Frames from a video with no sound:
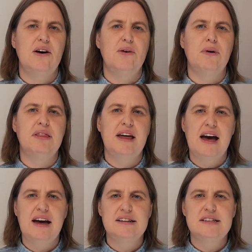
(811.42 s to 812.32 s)

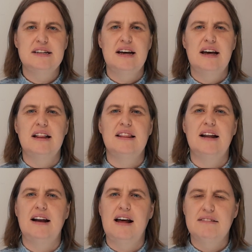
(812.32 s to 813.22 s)
without
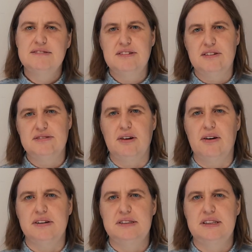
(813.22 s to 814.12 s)
the love of
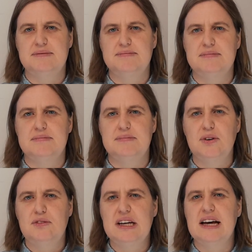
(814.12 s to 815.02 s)
God
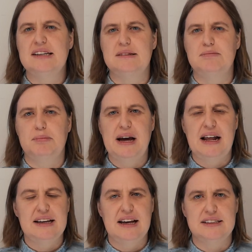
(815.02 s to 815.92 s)
moving us and
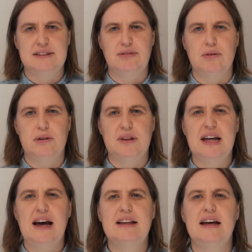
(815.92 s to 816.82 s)
propelling us forward,
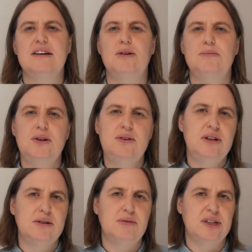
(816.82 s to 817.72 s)
without that
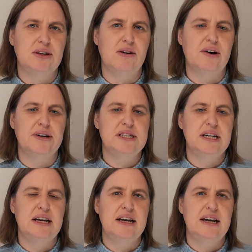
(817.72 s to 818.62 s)
communion with God,
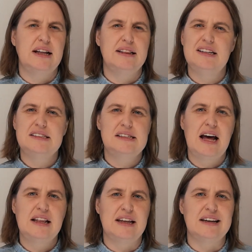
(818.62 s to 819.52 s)
there's
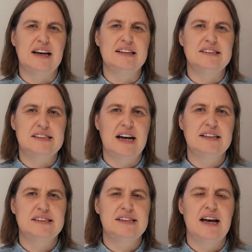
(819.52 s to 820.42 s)
nothing. It's
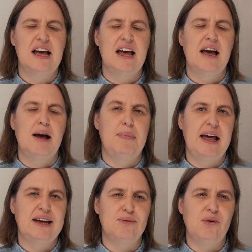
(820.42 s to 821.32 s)
just
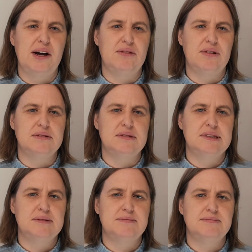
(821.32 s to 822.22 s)
black and white rules.